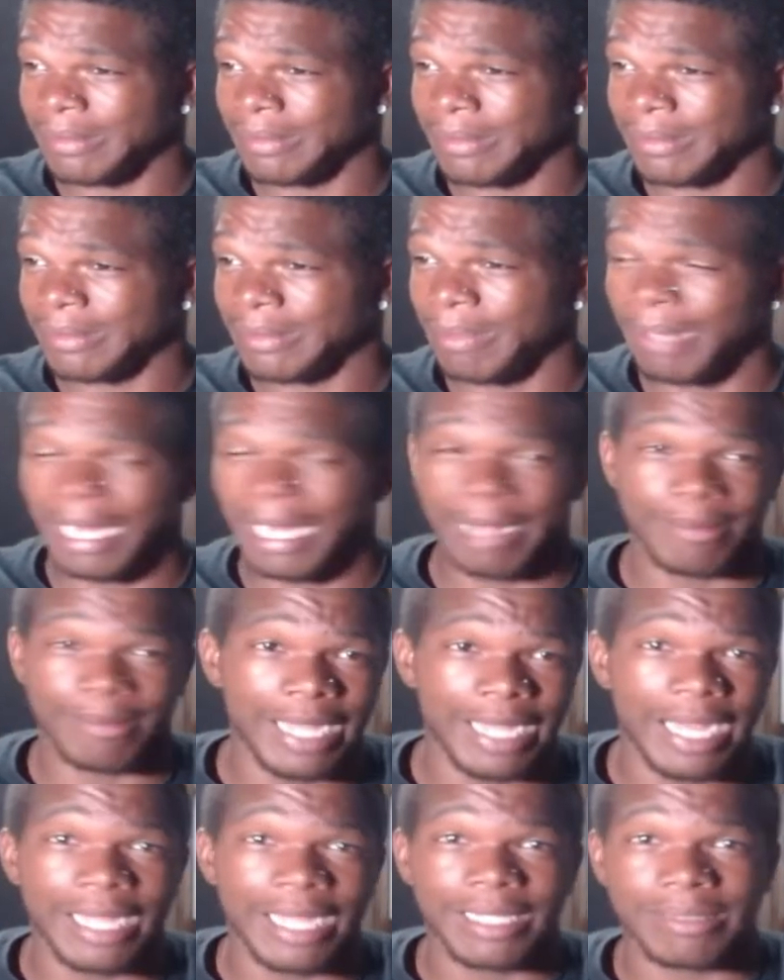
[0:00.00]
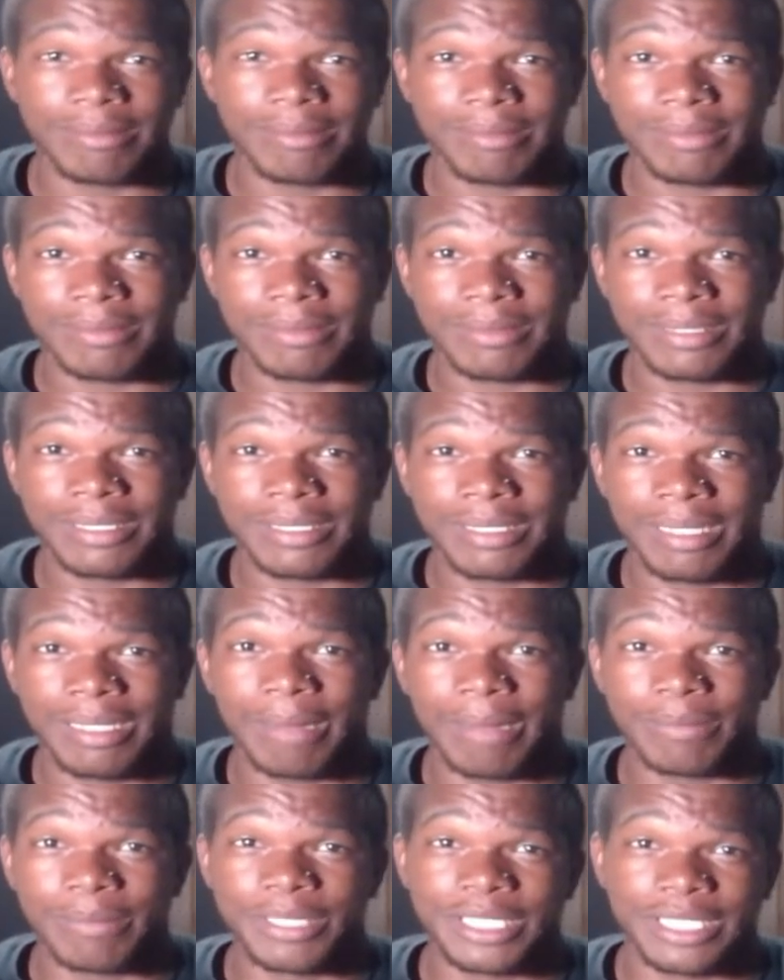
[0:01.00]
But I'm not.
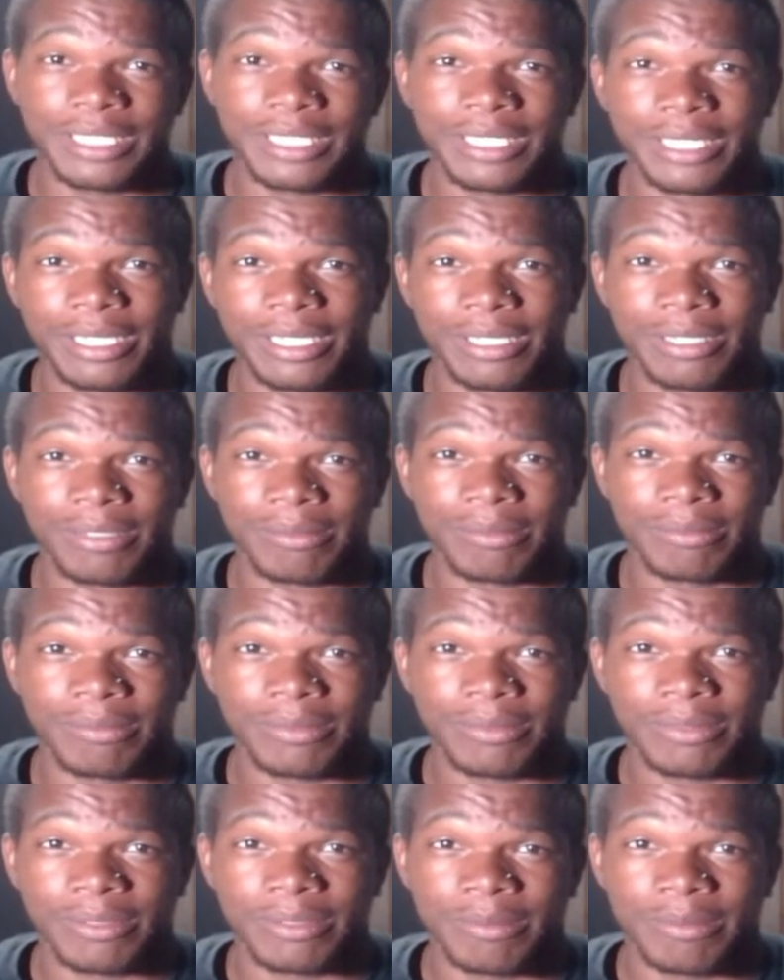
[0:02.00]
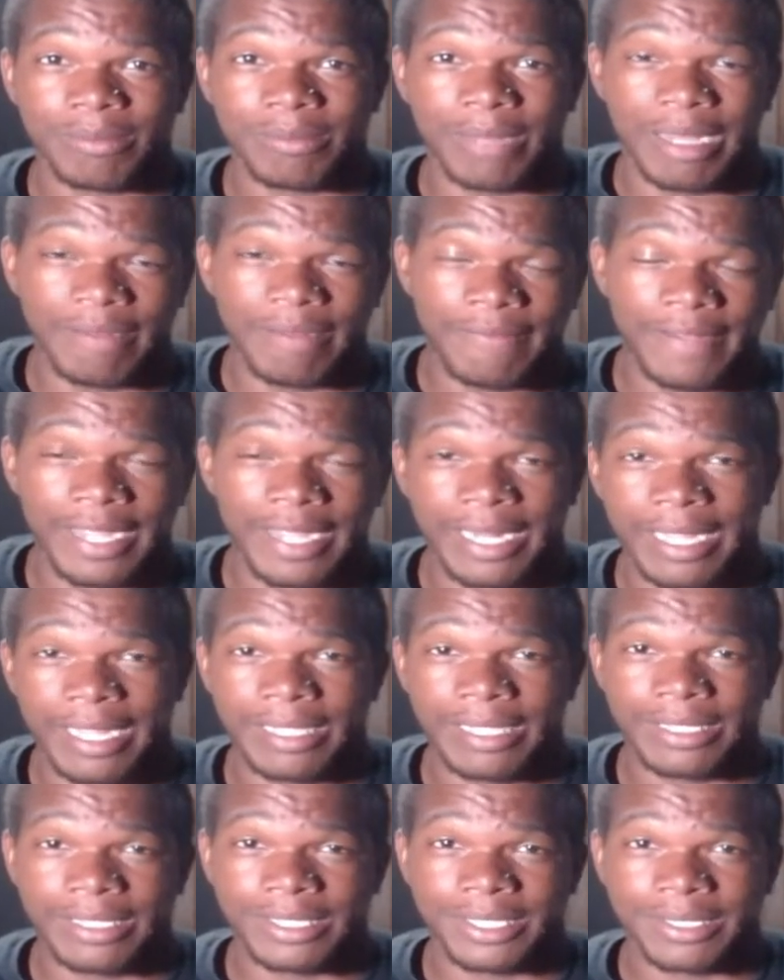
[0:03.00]
I'm sitting here, my fat ass,